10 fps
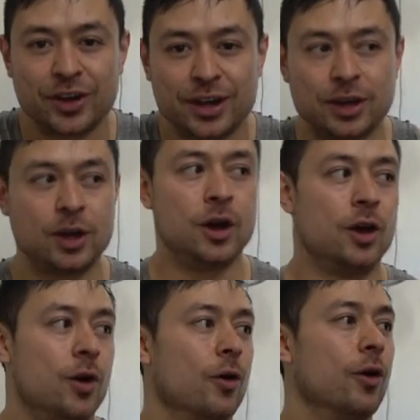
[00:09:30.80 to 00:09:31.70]
foot,
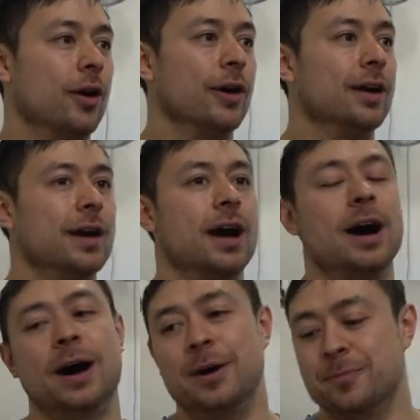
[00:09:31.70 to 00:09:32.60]
or
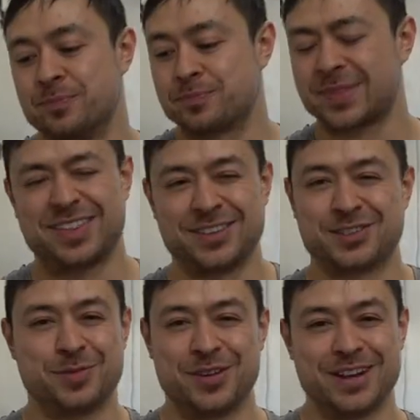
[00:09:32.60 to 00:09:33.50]
um, I think
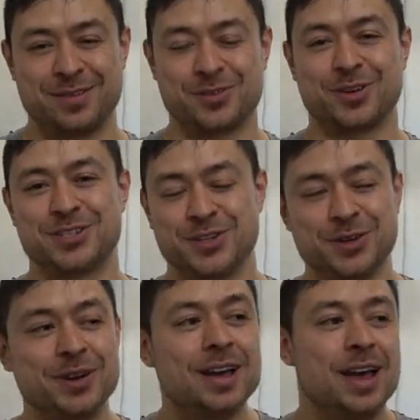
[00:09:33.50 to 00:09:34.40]
there's some other names for it too.
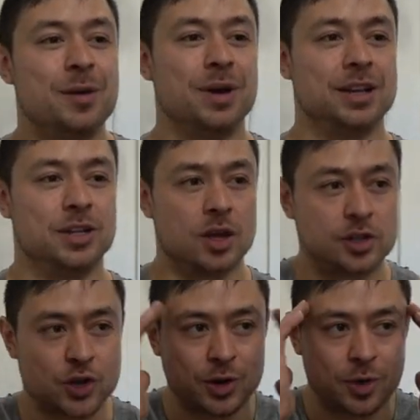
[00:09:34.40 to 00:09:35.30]
But
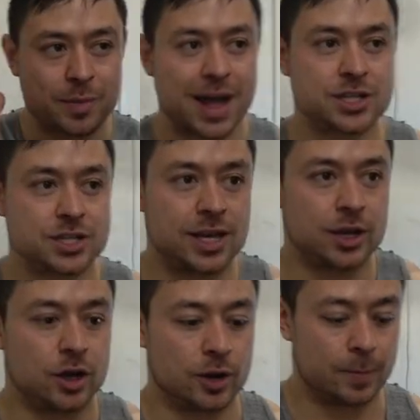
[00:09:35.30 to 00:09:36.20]
try to imagine that
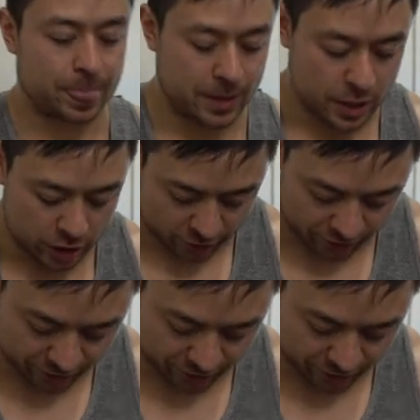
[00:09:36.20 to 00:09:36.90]
your your